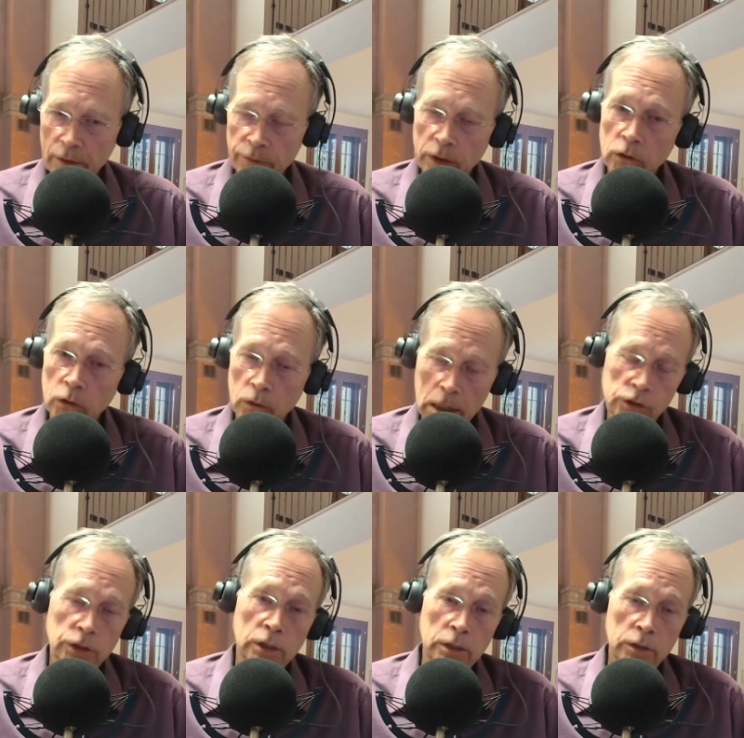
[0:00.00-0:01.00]
there who
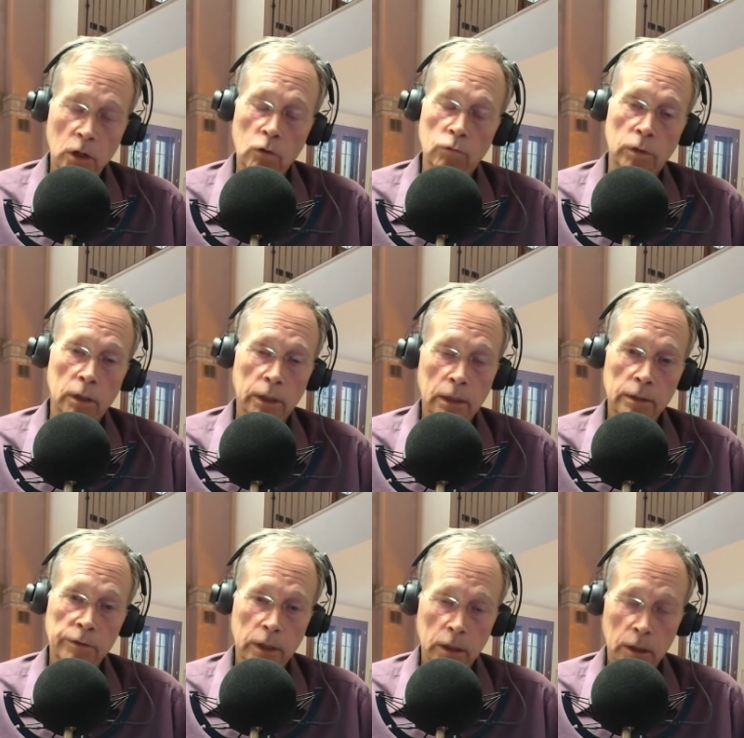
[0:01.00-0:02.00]
actually know really
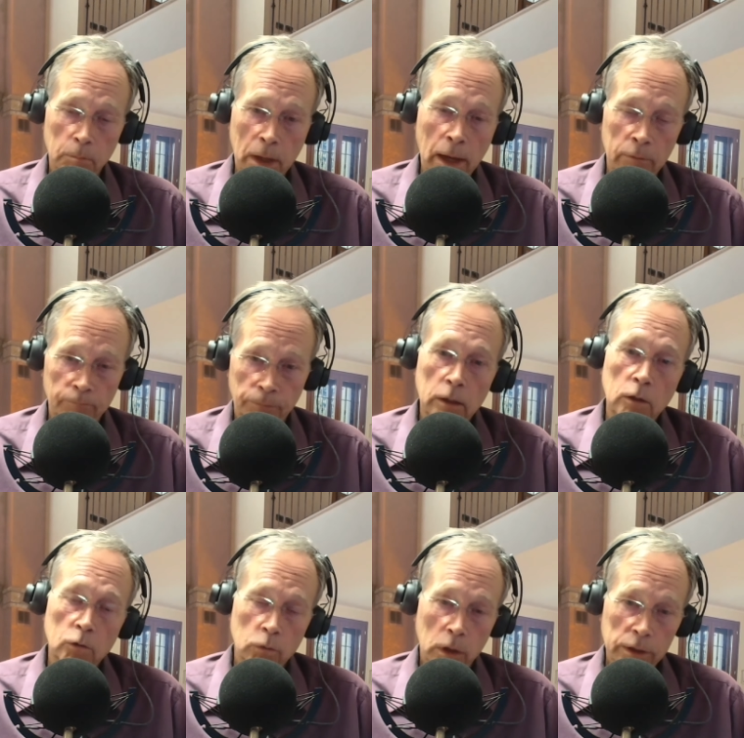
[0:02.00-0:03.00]
anything about
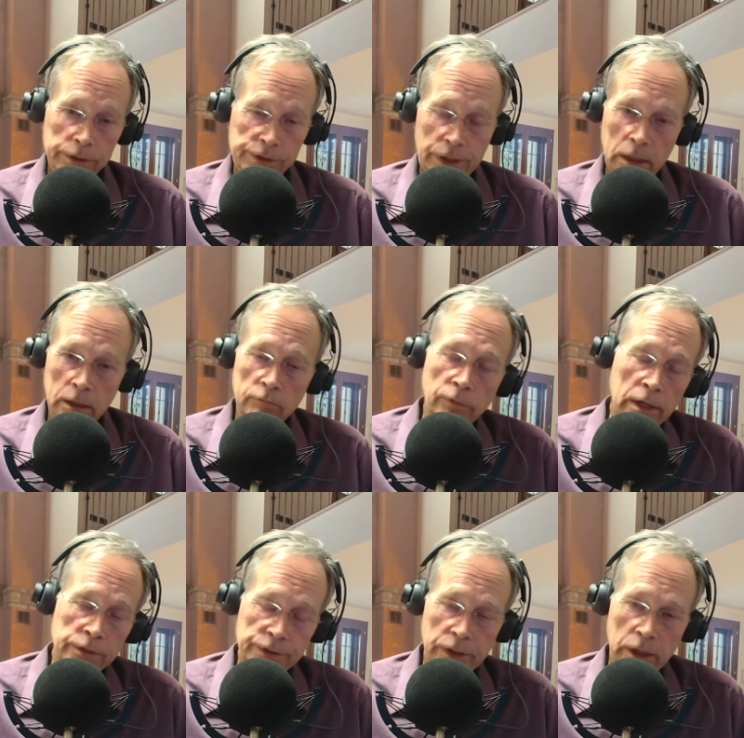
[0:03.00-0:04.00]
real estate
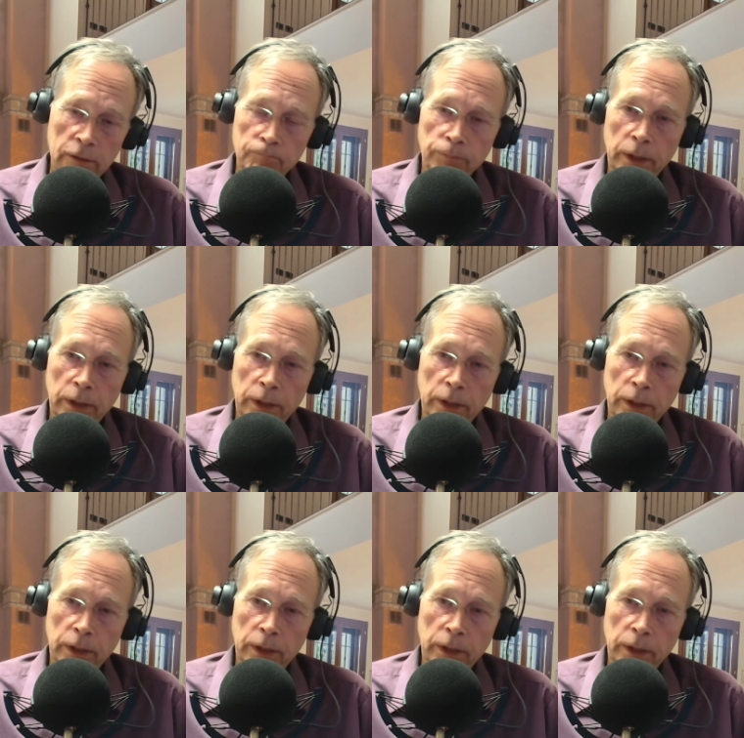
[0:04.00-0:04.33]
investing.